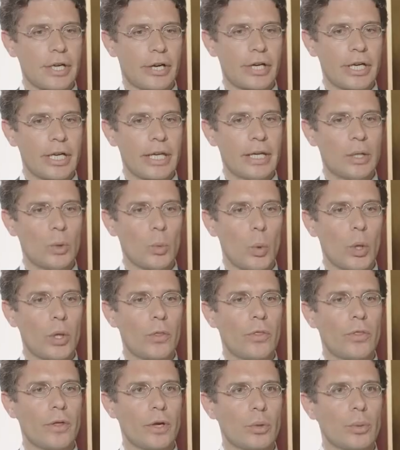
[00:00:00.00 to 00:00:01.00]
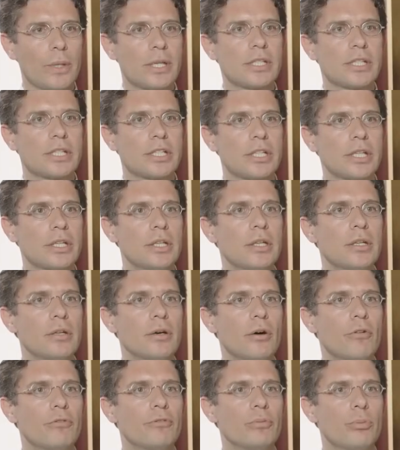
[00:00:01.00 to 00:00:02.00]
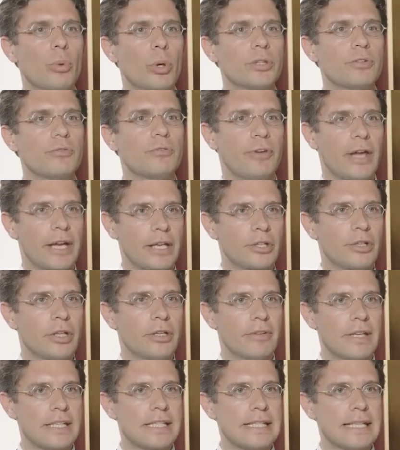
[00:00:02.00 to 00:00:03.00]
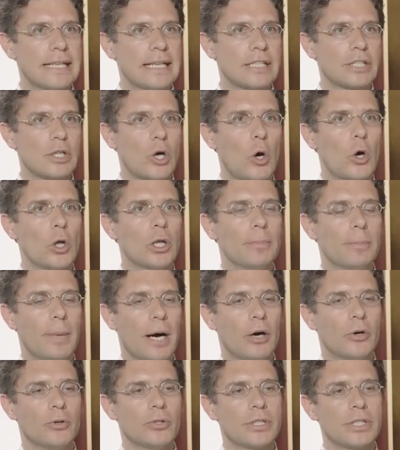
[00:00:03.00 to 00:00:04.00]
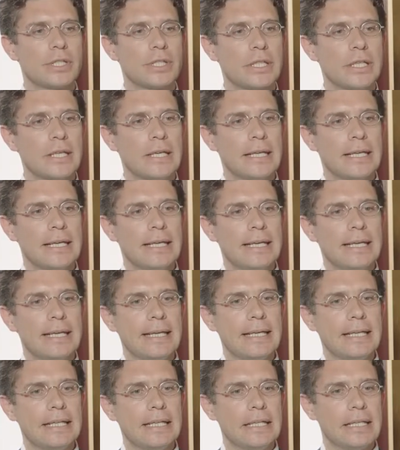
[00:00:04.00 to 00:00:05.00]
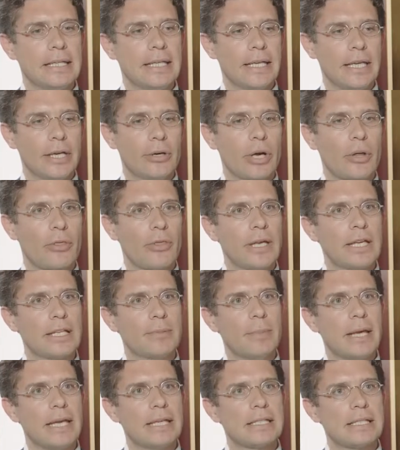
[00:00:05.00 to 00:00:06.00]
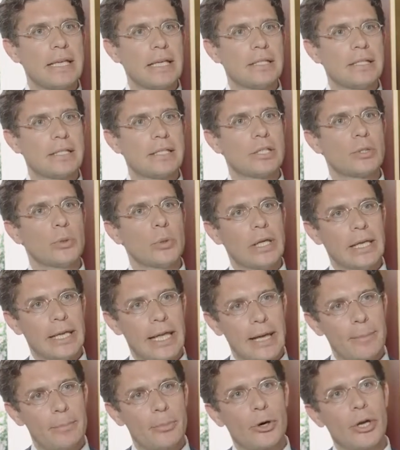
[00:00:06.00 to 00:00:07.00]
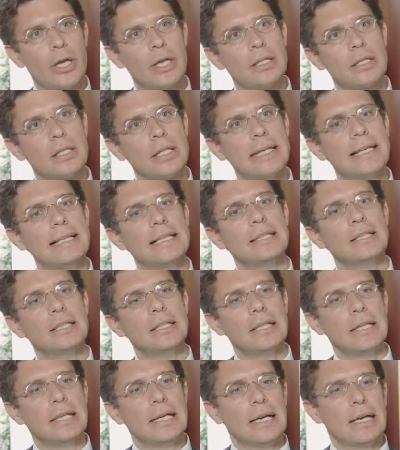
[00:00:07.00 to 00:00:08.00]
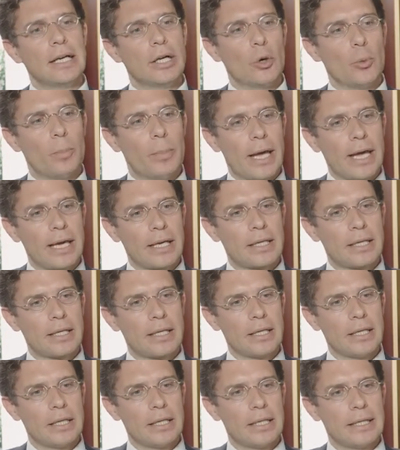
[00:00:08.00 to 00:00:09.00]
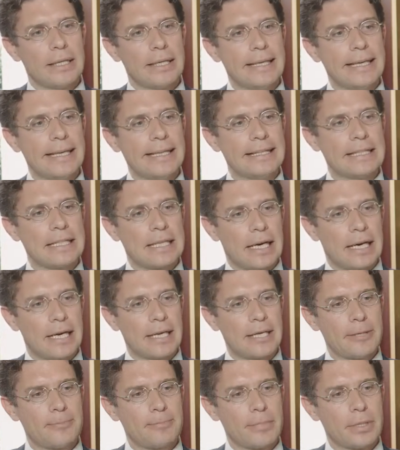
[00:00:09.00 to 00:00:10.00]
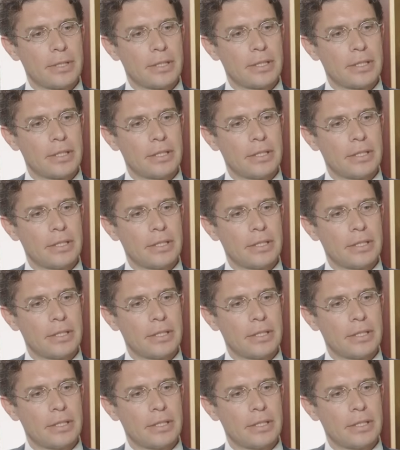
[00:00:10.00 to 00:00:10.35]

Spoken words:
Starting with the question of what factor investing is all about, here I think it makes sense to elaborate a little, go back in time,